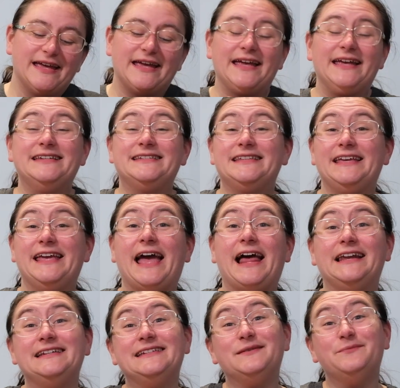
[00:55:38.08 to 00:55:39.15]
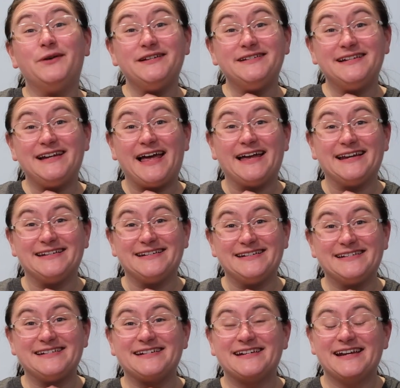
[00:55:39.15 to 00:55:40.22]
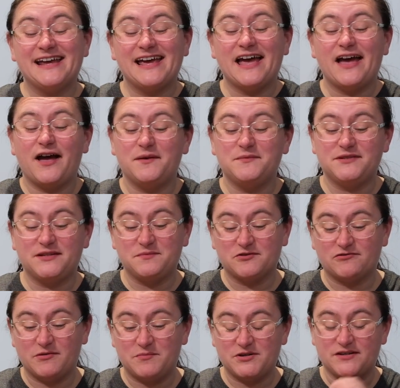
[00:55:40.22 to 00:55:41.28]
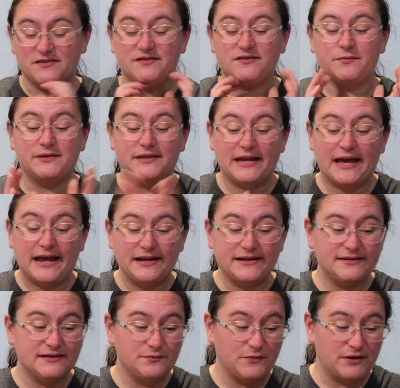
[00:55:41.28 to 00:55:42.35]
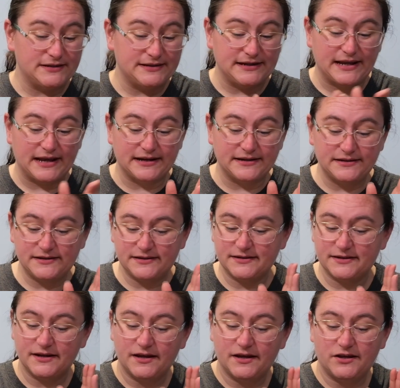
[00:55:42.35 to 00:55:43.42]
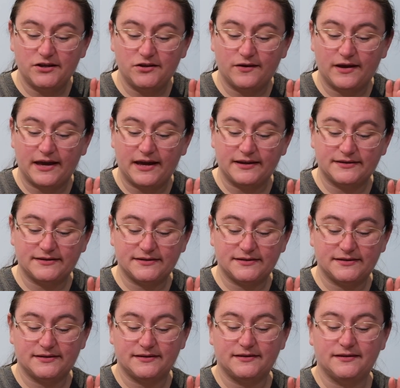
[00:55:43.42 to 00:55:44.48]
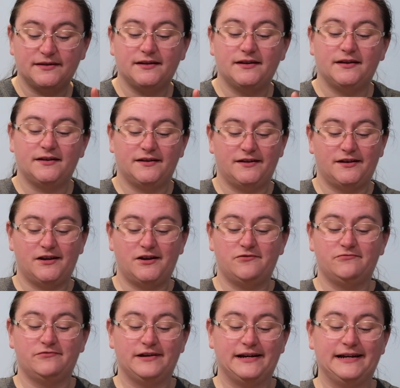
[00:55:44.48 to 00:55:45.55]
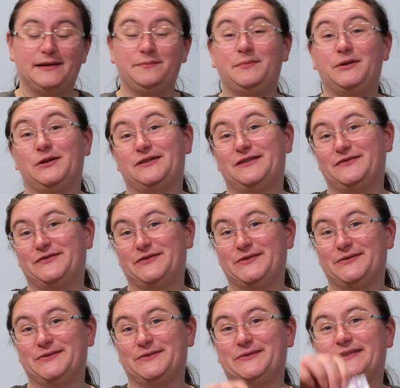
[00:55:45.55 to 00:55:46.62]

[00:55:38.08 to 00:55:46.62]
is the Alice in Wonderland um, subscription. So with the Alice in Wonderland, you get a really beautiful